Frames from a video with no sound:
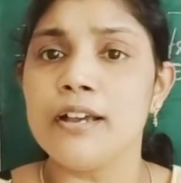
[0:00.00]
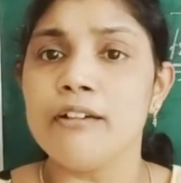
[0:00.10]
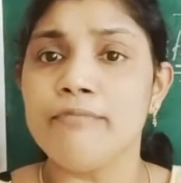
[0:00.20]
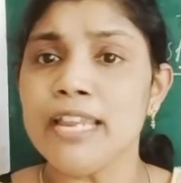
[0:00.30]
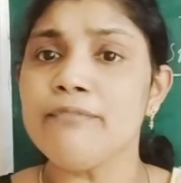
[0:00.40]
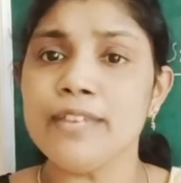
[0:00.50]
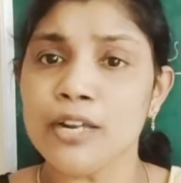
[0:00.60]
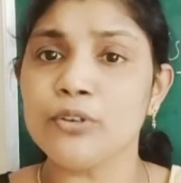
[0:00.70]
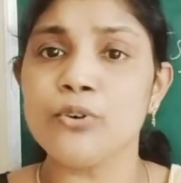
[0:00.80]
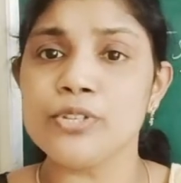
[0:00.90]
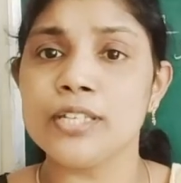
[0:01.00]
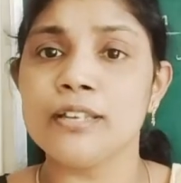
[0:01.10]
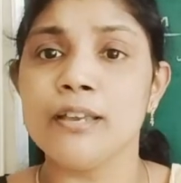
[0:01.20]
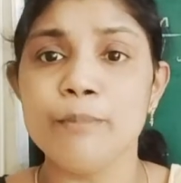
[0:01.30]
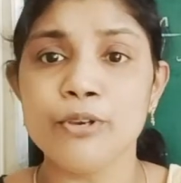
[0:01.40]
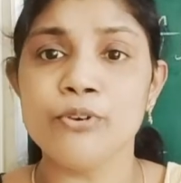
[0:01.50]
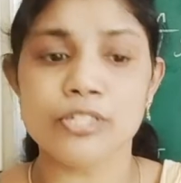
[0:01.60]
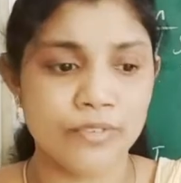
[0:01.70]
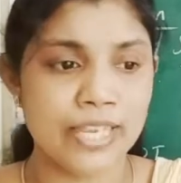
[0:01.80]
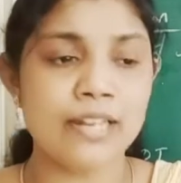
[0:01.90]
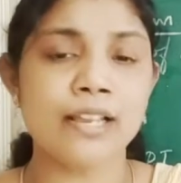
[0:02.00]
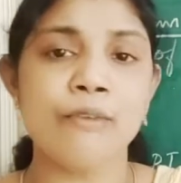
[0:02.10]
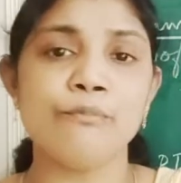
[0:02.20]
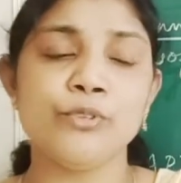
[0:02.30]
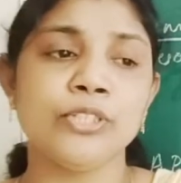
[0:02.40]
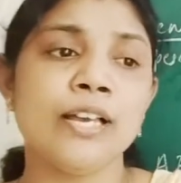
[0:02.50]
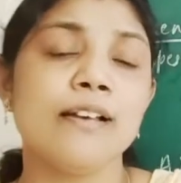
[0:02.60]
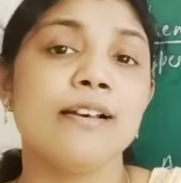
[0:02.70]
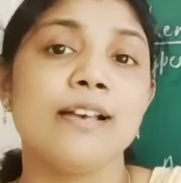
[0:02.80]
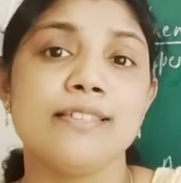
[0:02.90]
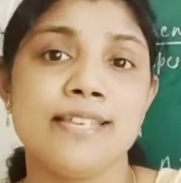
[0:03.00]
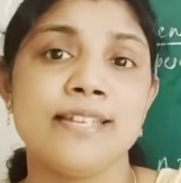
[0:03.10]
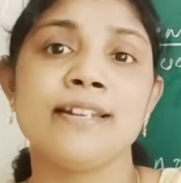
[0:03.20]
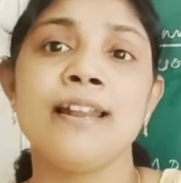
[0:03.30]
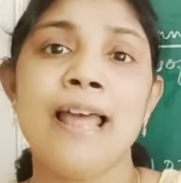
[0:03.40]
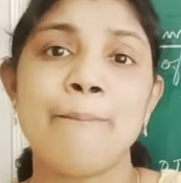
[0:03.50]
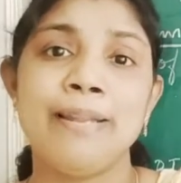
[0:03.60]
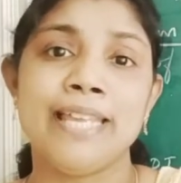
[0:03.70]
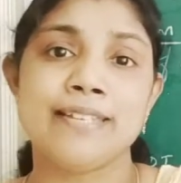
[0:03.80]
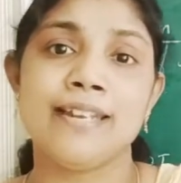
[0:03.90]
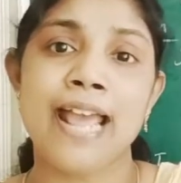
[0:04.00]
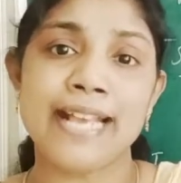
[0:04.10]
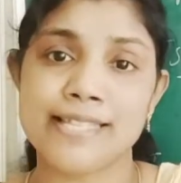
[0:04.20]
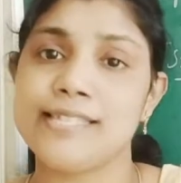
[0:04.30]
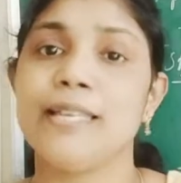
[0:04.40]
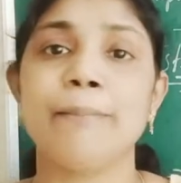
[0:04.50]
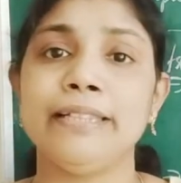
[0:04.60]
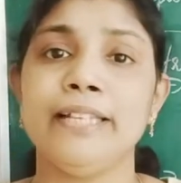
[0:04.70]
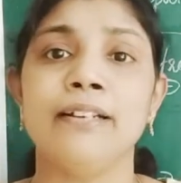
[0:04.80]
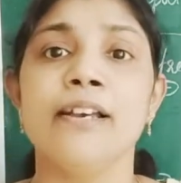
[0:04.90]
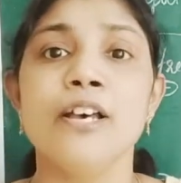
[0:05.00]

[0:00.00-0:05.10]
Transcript: Why we are closing? Because we can come to the general application accessing method.